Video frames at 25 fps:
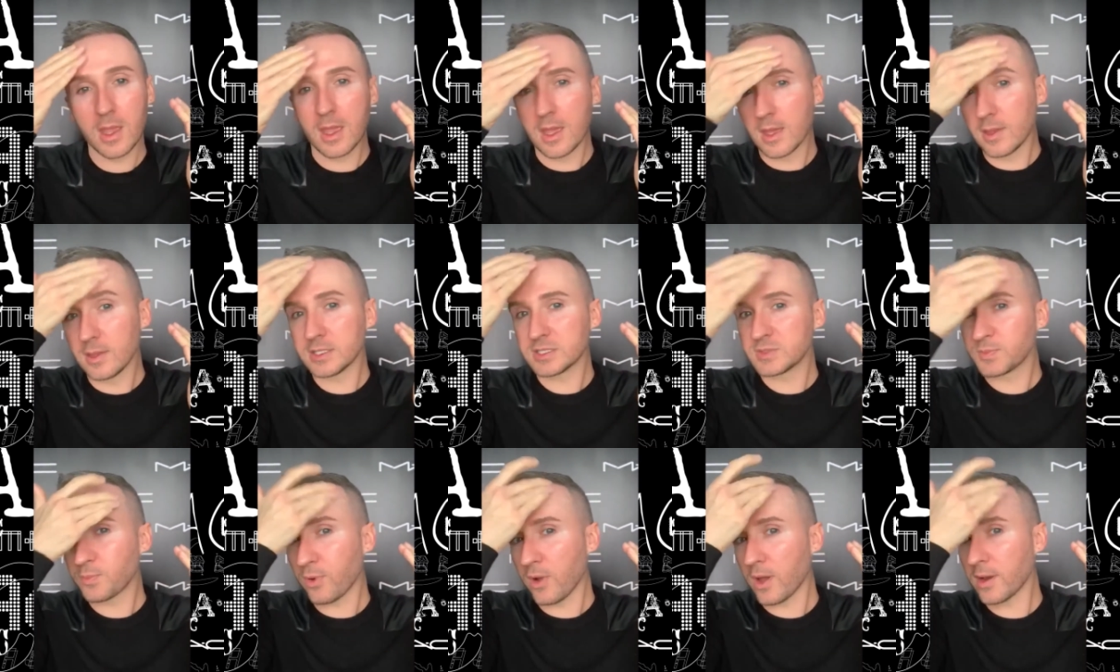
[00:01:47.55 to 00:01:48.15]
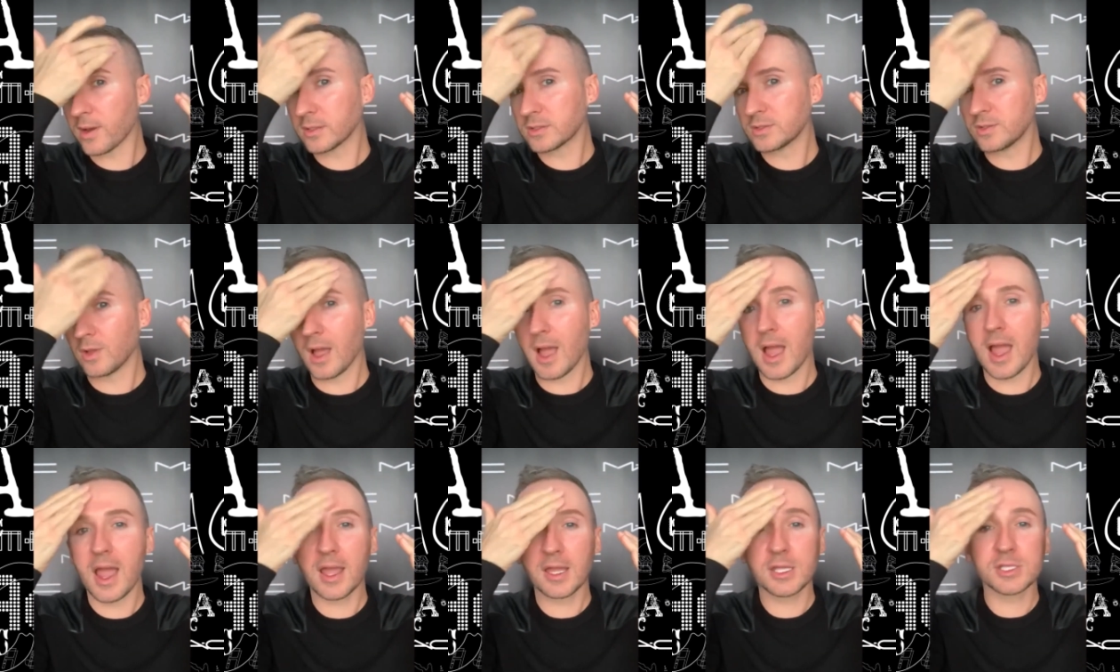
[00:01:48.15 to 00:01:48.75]
This product will
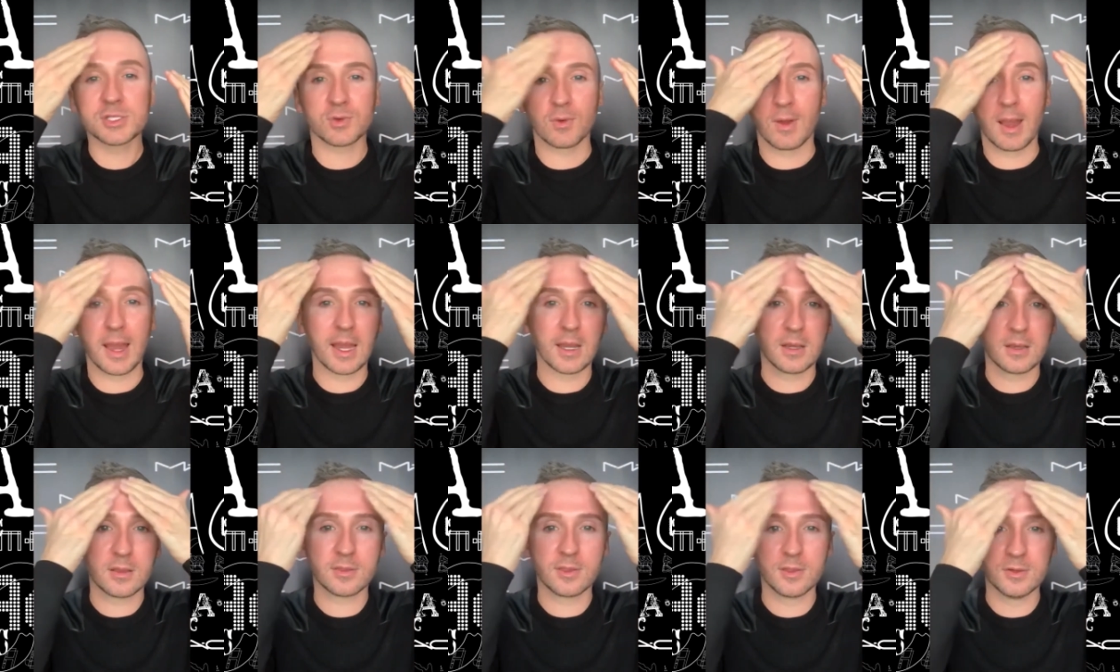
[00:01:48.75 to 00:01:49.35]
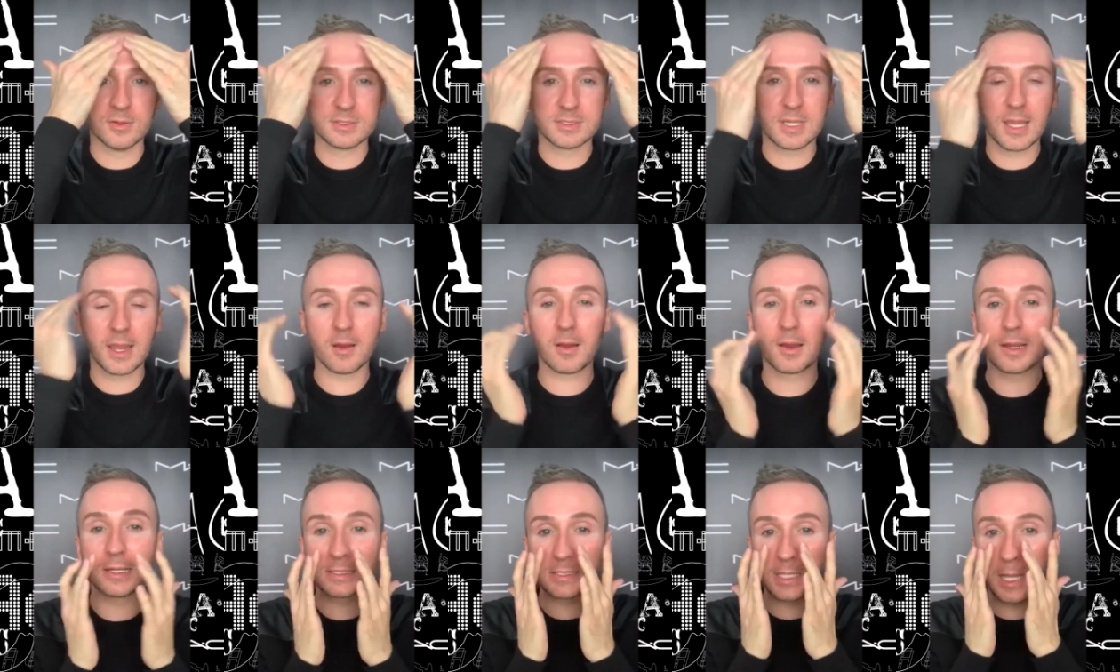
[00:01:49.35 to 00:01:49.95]
hydrate those
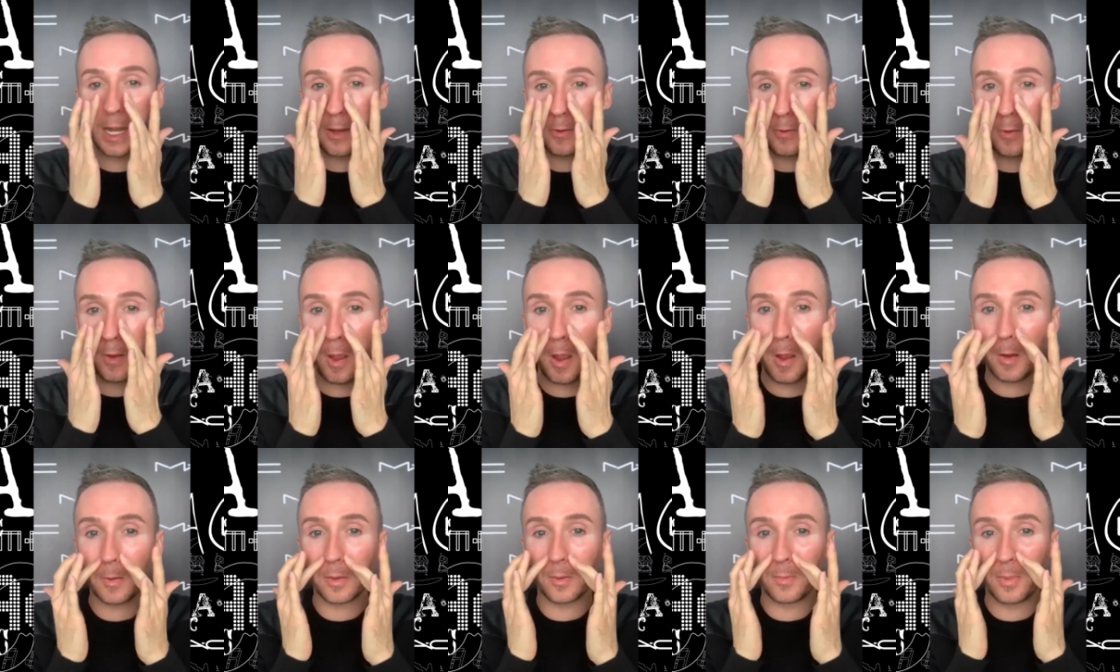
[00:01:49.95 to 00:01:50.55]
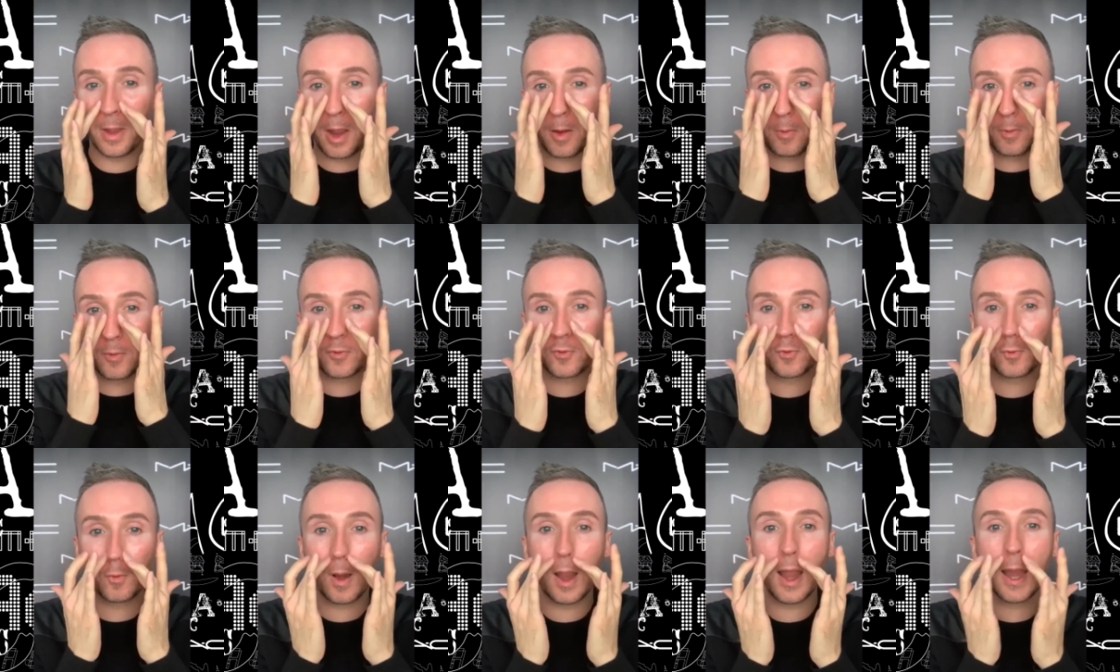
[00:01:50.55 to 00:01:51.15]
areas that I talked about with
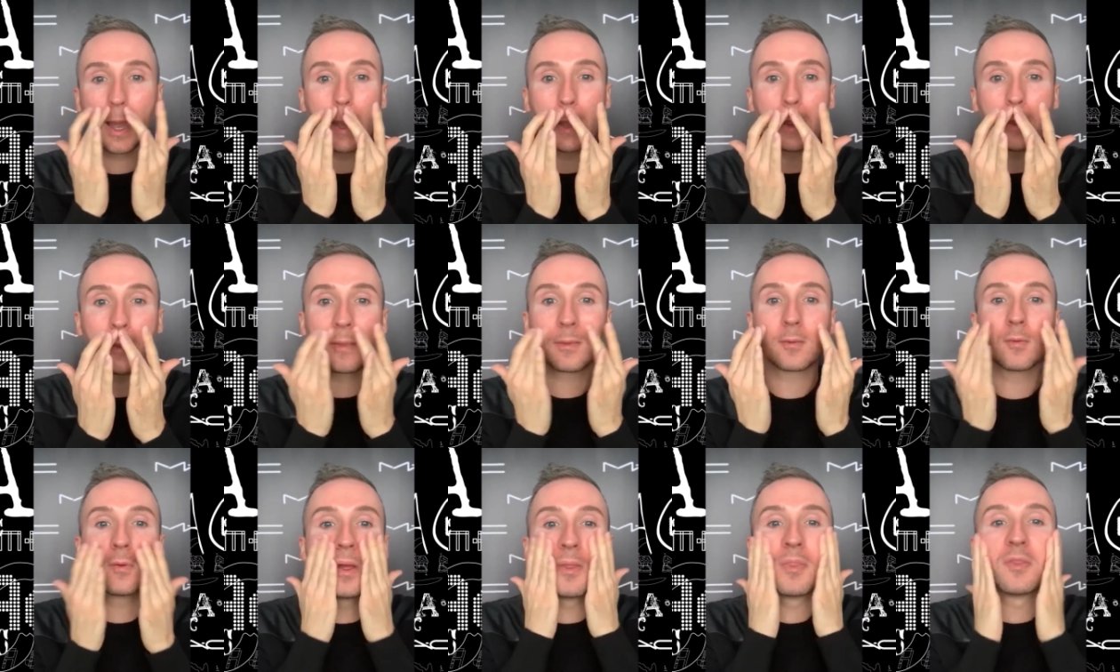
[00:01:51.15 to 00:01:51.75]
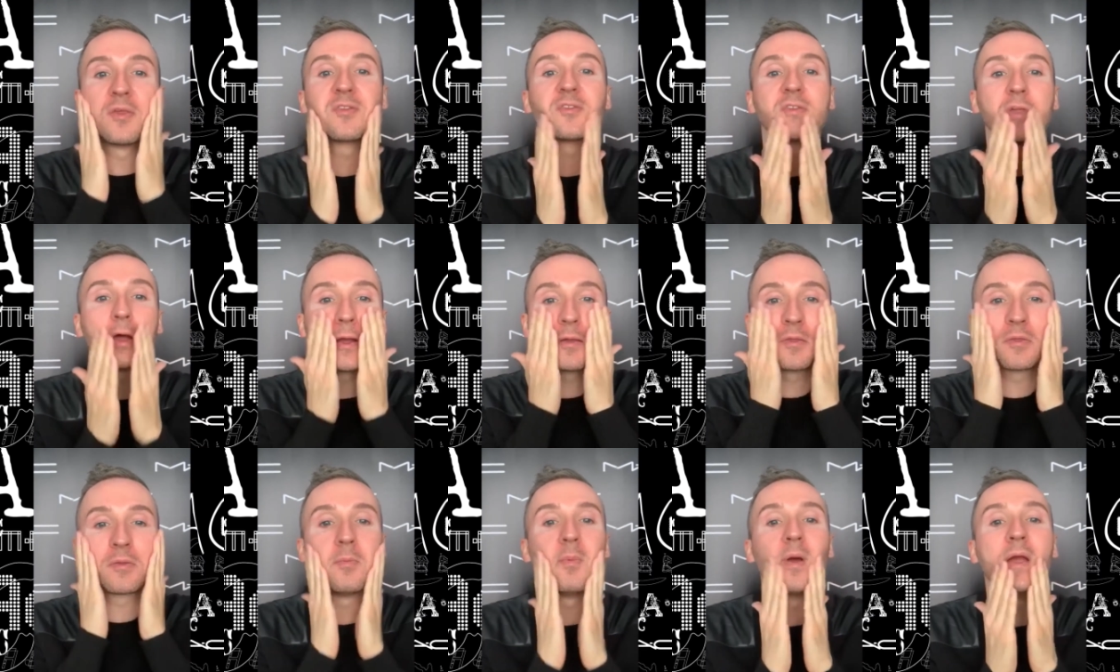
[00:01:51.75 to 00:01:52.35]
dryness around the sides
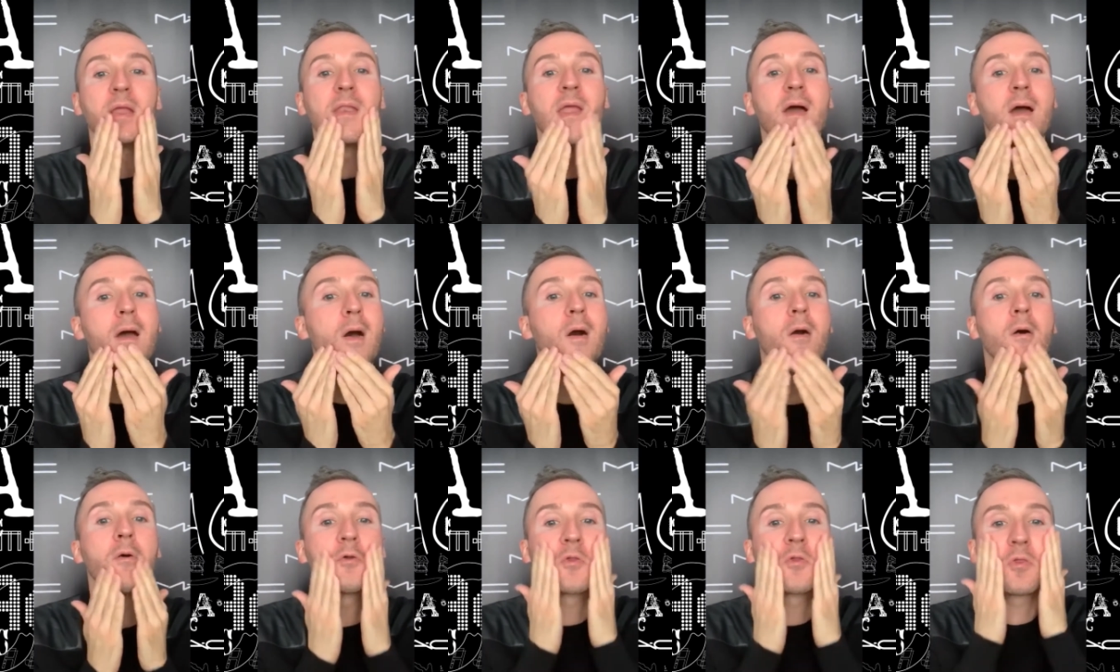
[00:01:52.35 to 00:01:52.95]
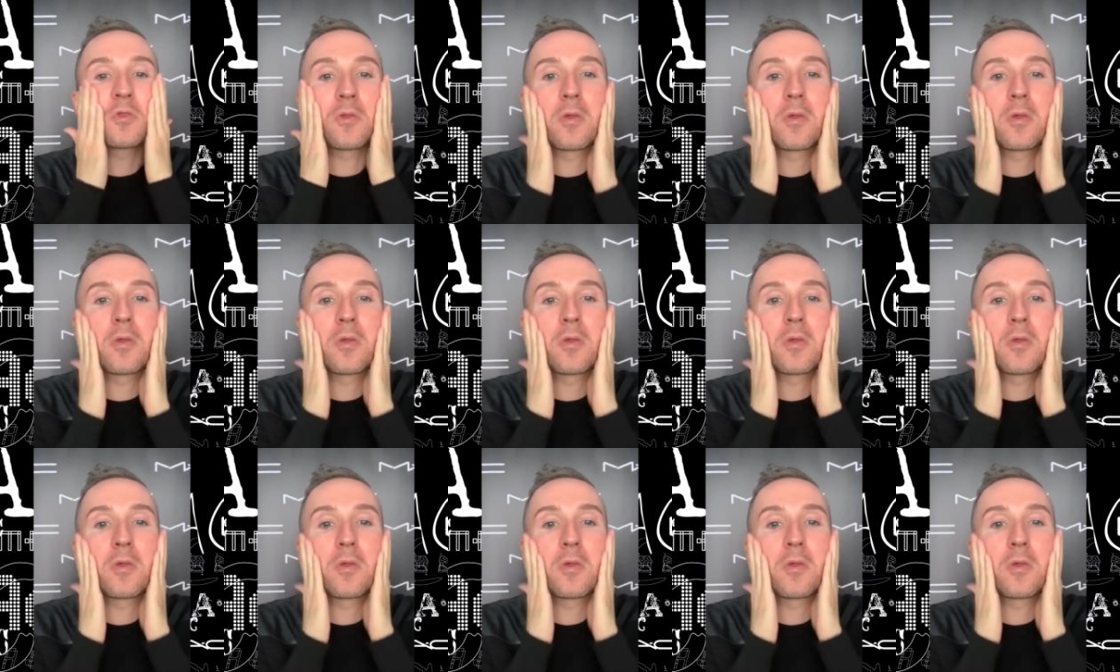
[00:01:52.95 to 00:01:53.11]
of my nose,